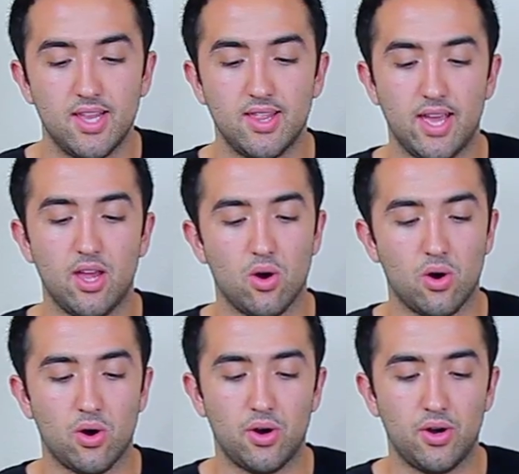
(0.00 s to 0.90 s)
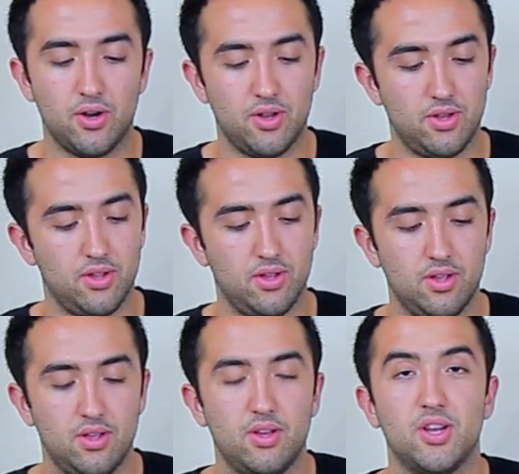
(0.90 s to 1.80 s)
they are
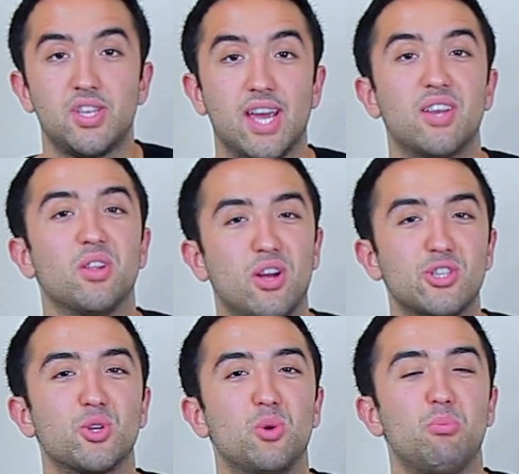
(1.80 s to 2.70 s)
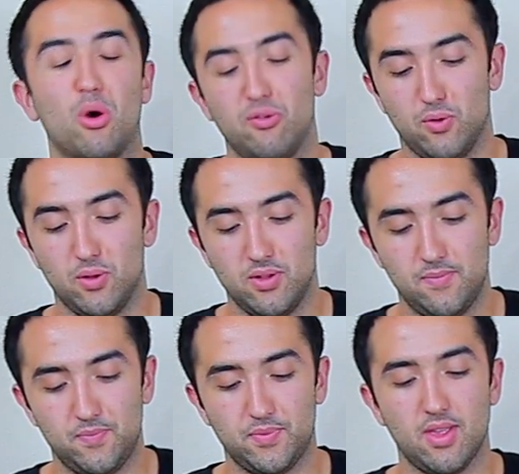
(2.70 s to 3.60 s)
a technological marvel.
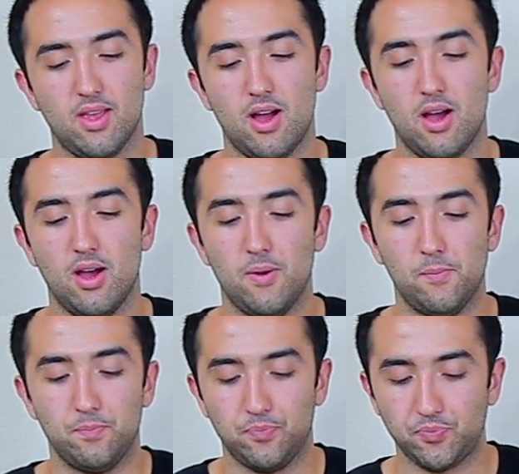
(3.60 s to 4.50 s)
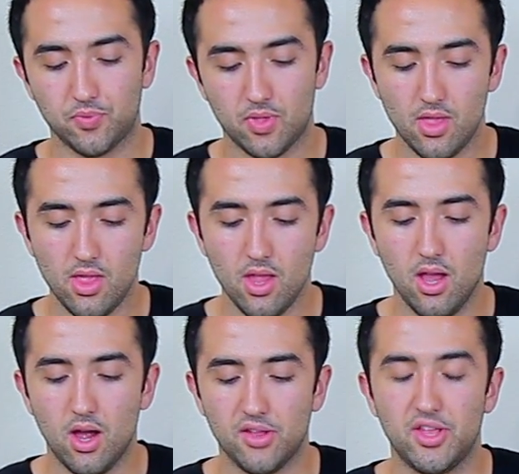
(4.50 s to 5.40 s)
I
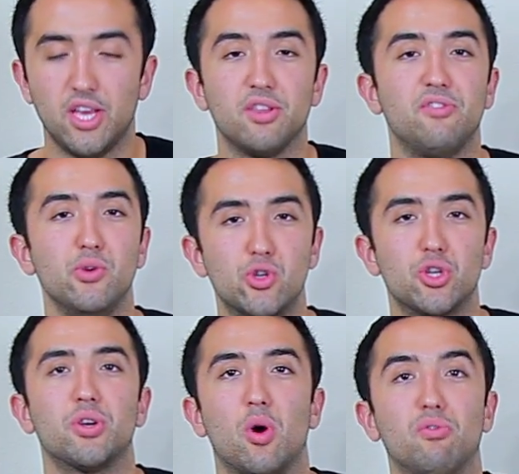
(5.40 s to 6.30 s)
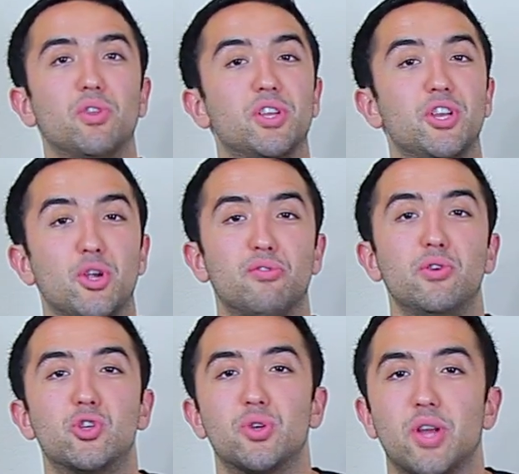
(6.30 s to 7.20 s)
think in the future, hopefully in the near
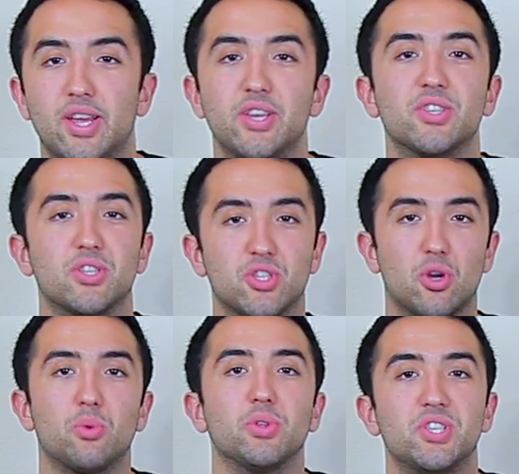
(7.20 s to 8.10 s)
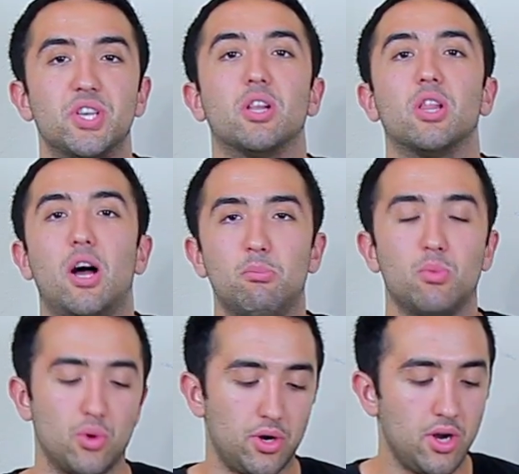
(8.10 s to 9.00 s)
future, Nike is going to start releasing a lot
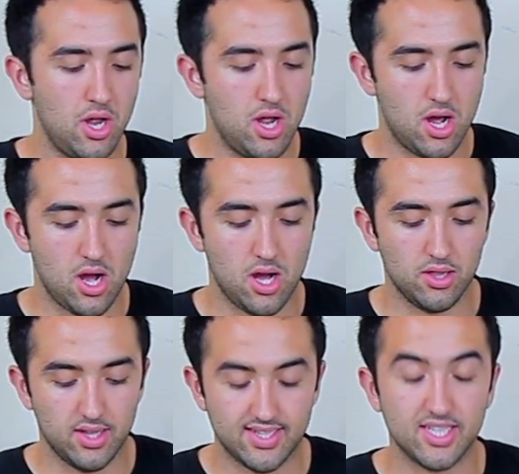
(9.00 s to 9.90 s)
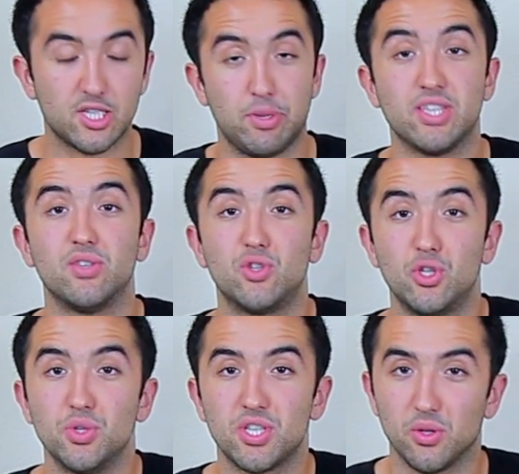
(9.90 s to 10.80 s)
more less expensive
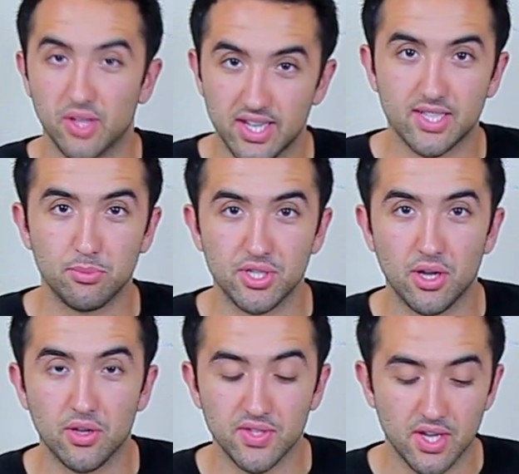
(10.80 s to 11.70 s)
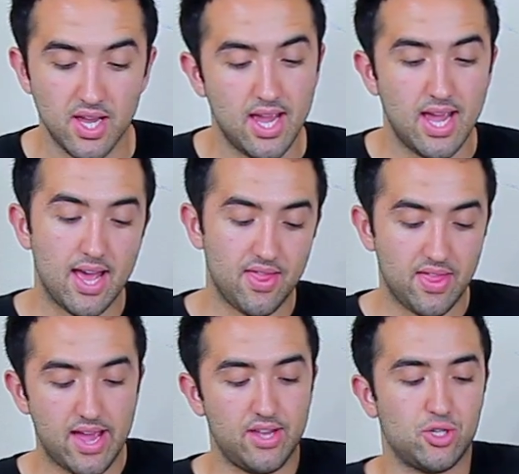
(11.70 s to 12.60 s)
shoes that'll lace themselves, and
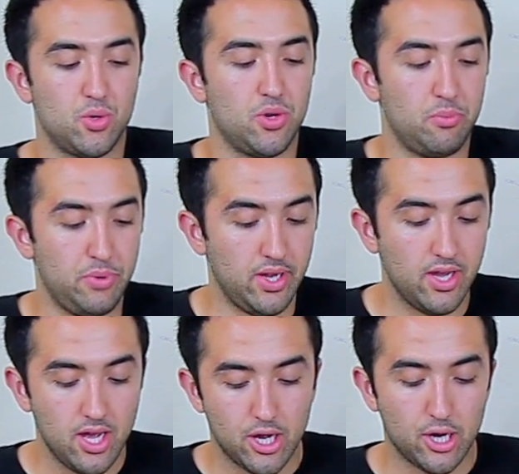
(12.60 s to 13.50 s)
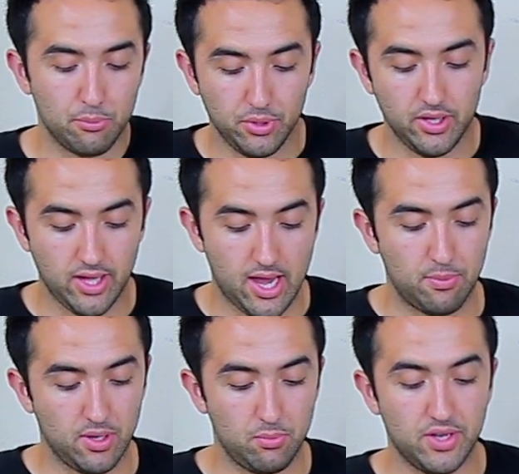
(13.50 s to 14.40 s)
that is going to be completely
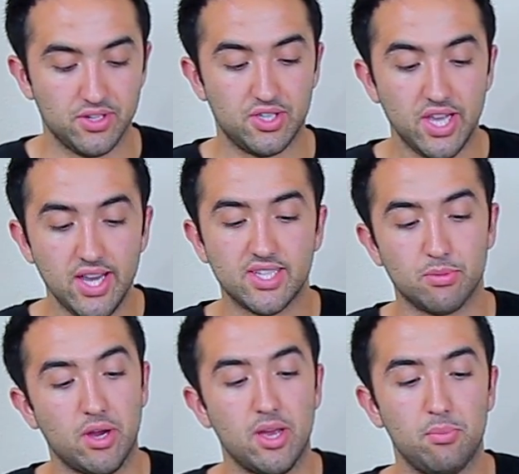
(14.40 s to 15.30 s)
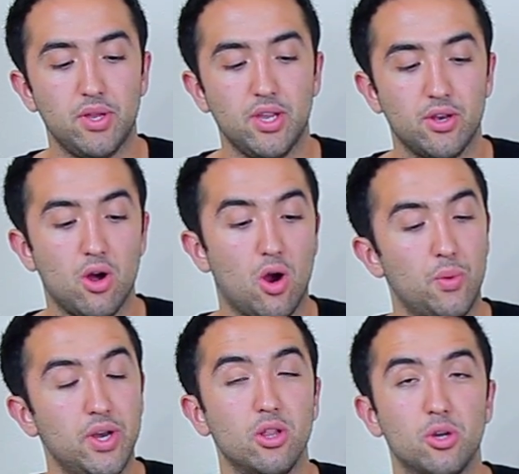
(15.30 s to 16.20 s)
epic because these, in my opinion,
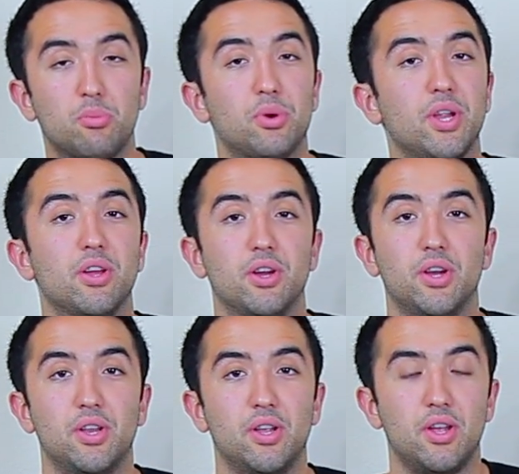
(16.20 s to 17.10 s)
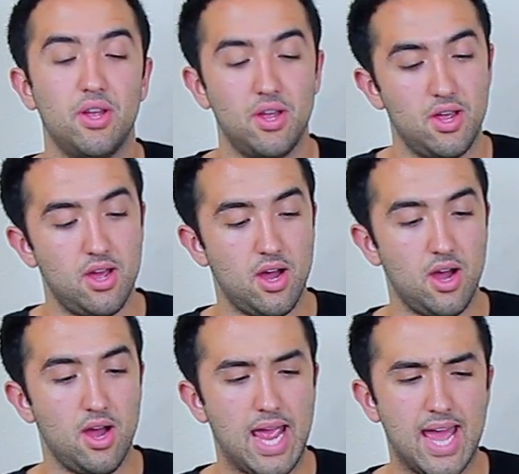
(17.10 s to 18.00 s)
already look pretty good,
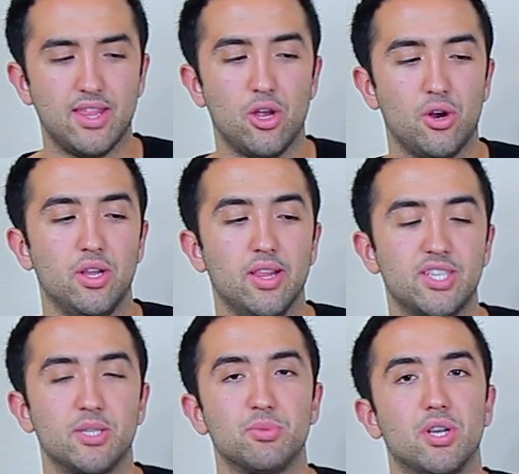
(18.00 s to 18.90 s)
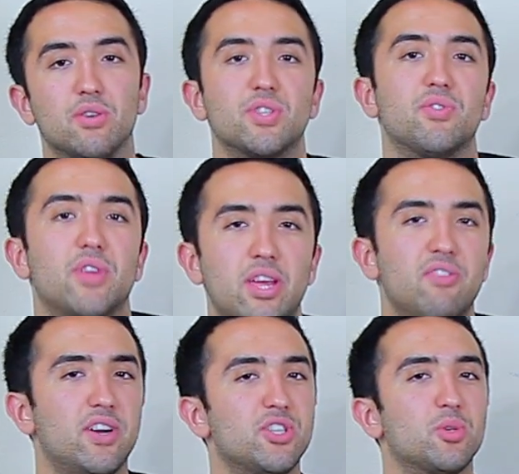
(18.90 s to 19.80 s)
and they already lace themselves. So if Nike
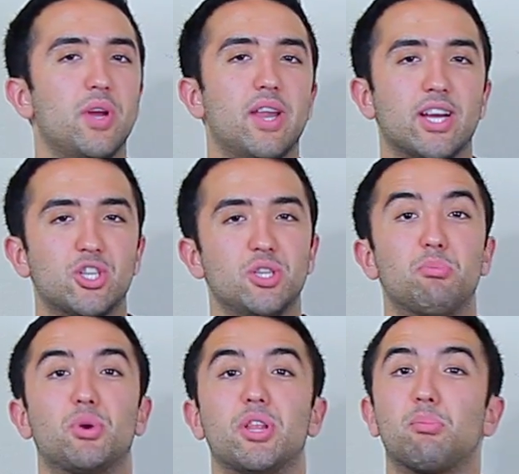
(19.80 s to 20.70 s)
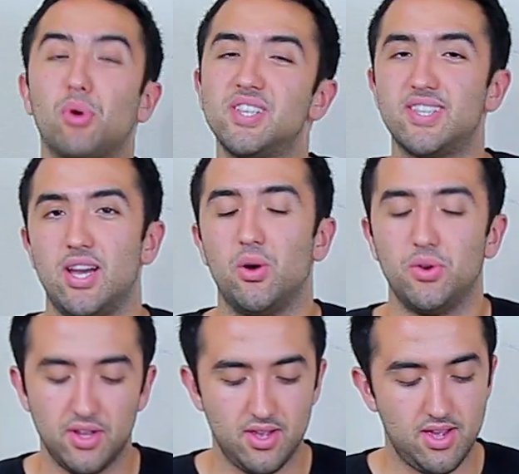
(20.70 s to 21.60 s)
finds a way to actually bring the price
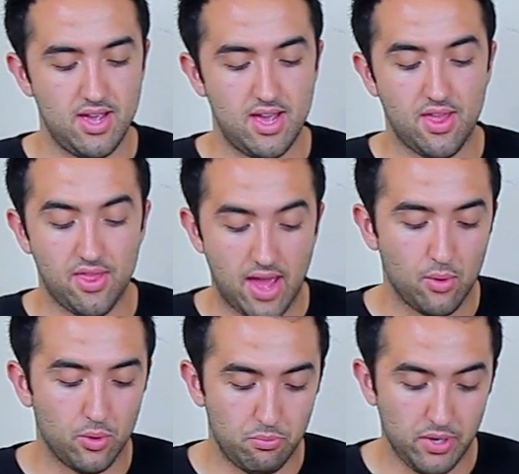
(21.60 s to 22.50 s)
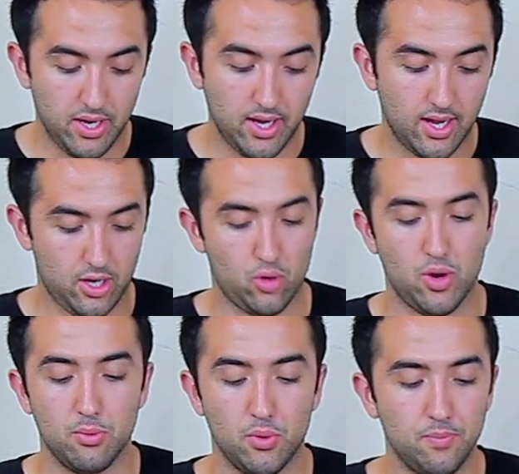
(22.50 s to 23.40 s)
down, that would be
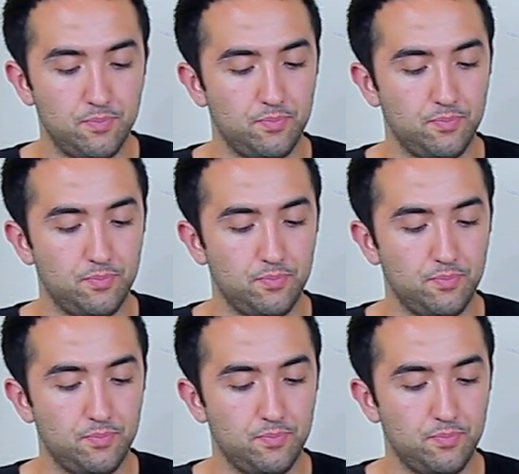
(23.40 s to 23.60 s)
incredible.